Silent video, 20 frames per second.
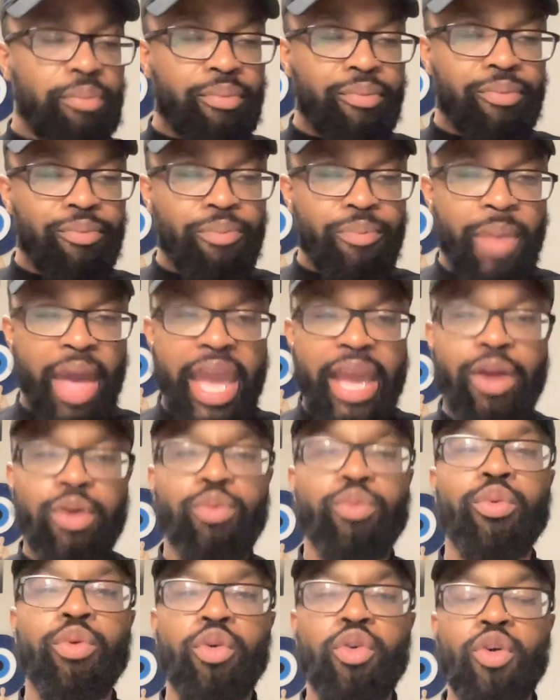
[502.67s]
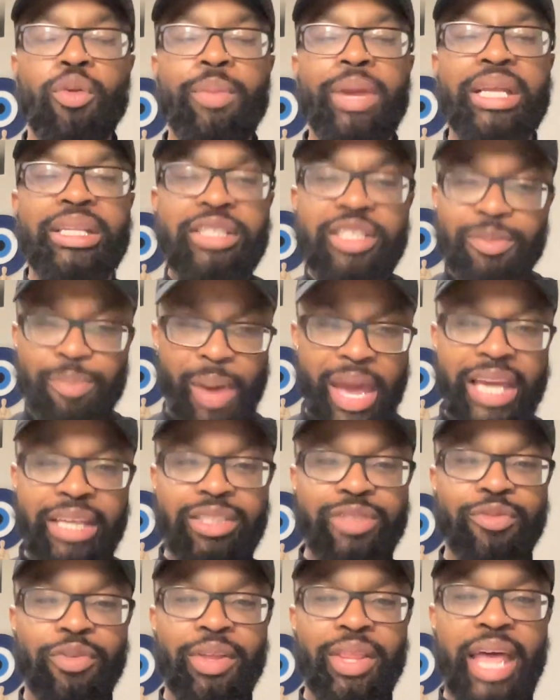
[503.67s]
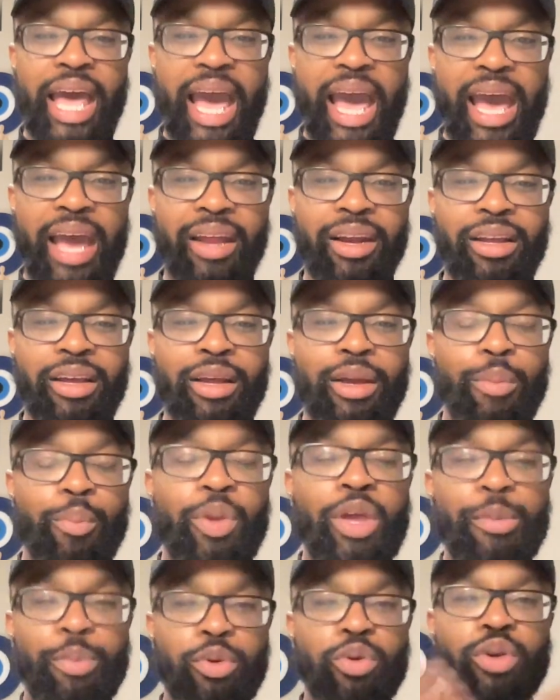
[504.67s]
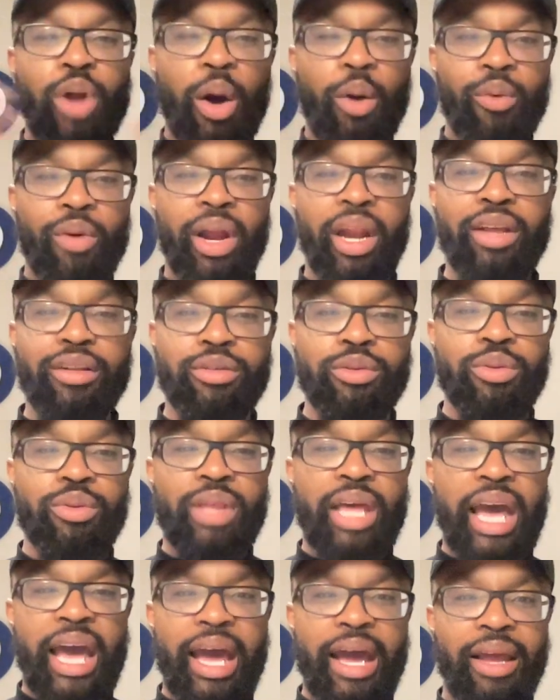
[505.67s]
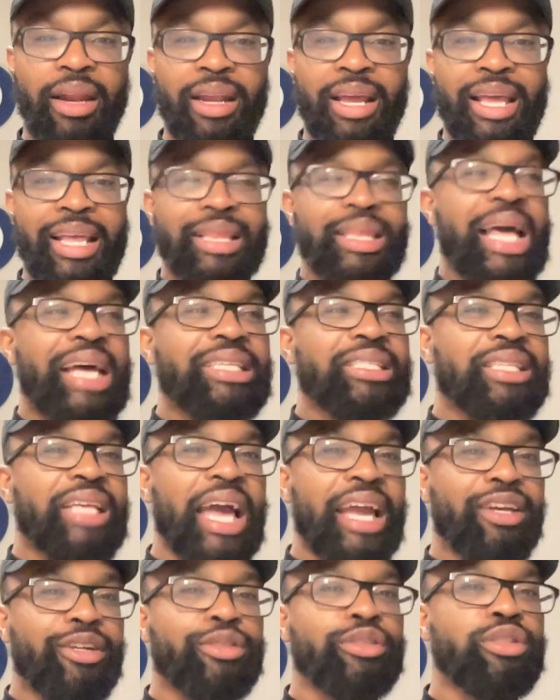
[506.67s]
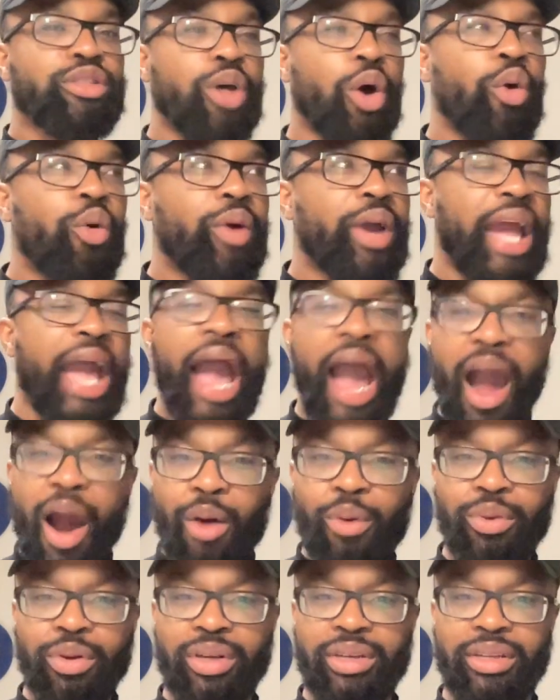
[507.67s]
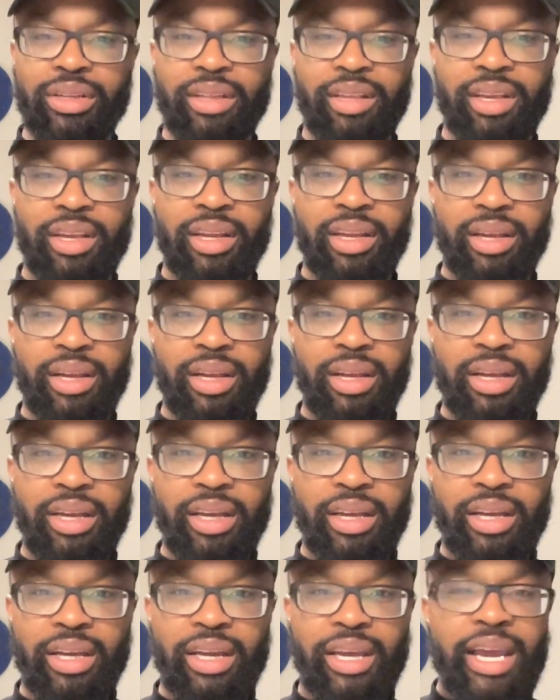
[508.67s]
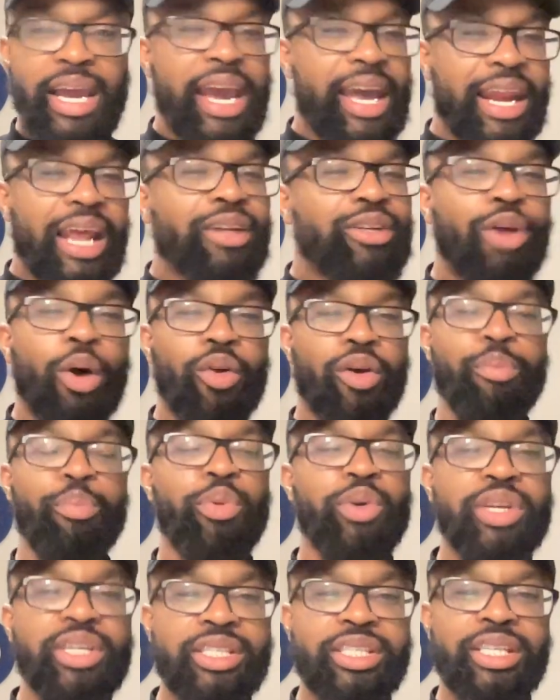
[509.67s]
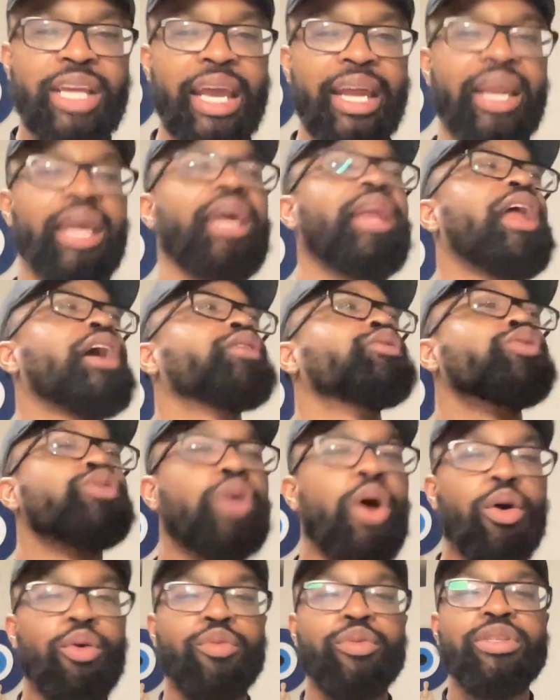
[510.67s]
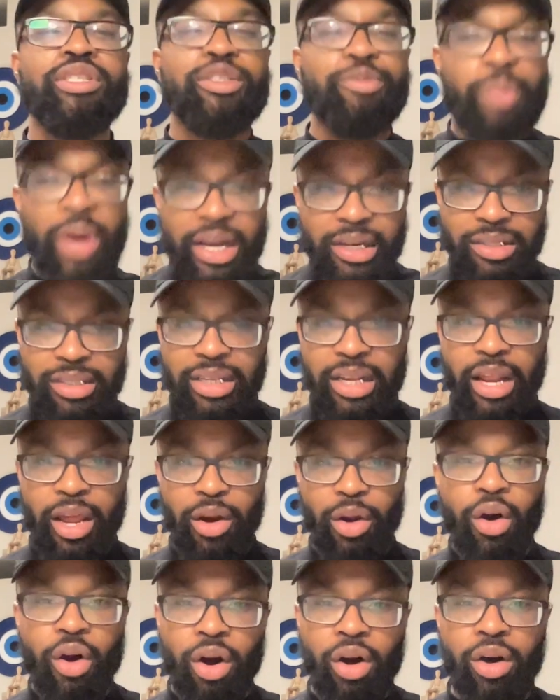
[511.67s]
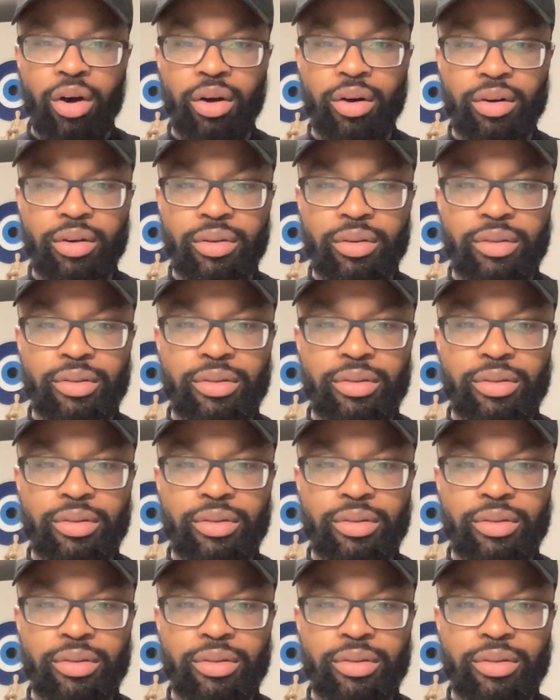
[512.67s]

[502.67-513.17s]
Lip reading: make room and space for that, people don't want to do that. That's like so cowardly. And I don't appreciate it and I don't respect it at all.